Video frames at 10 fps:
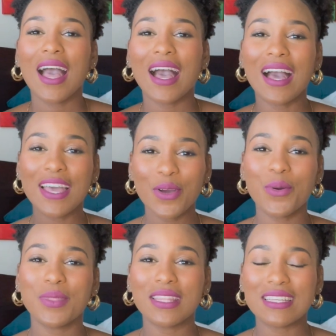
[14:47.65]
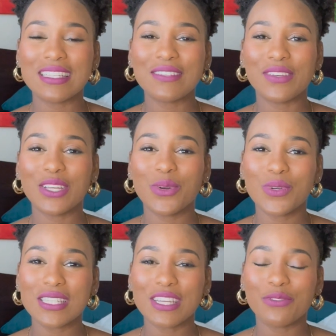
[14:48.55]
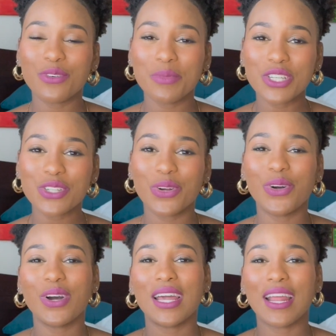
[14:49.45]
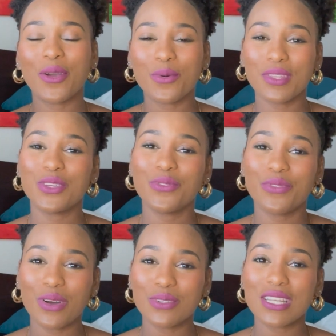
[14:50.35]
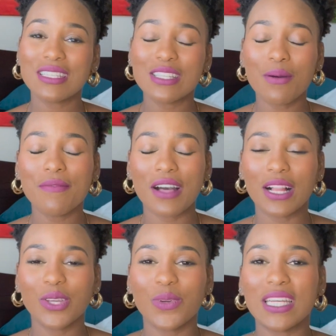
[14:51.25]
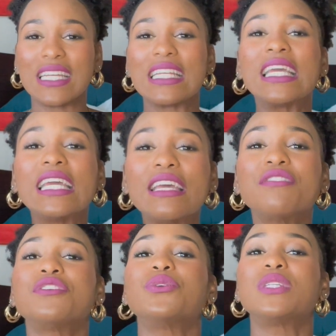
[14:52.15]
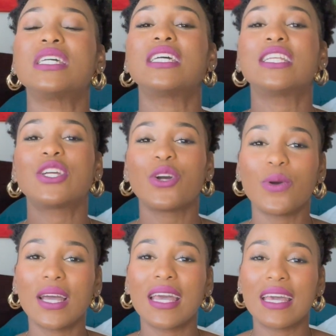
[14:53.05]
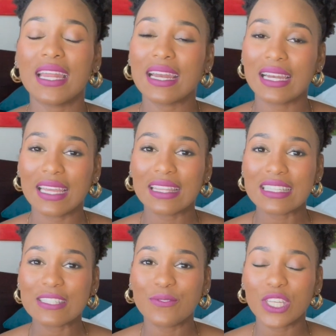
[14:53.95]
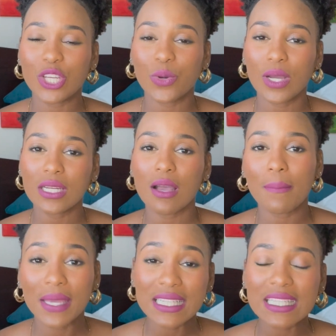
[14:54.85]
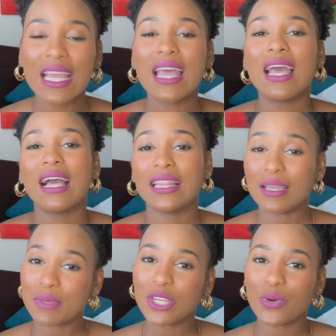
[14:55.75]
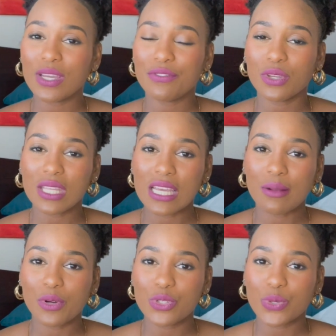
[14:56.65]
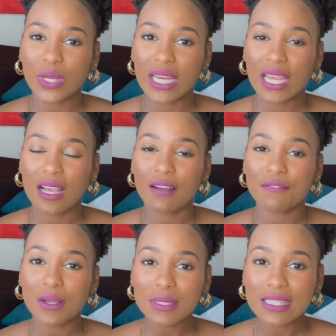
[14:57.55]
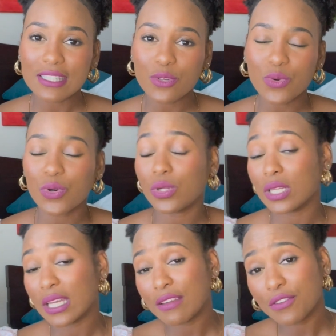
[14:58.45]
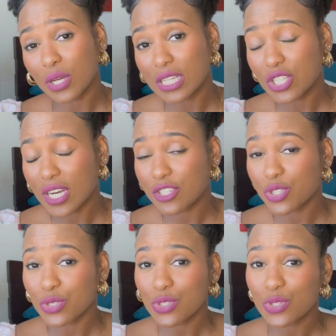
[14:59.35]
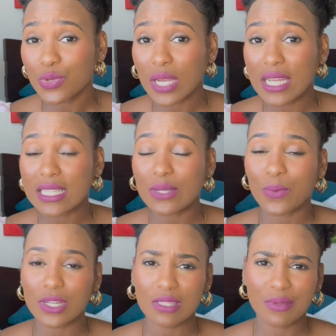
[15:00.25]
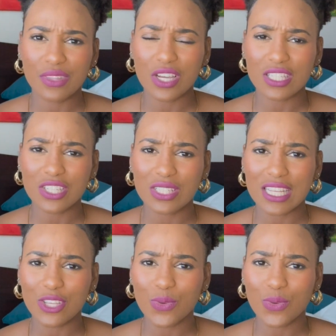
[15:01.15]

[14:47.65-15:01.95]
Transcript: I hope that this video was informational and I hope that you found some value in it. If you did, go ahead and like this video and comment. Let me know if you're thinking about joining pharmacy school, if you're an international student, so what are some of the concerns that you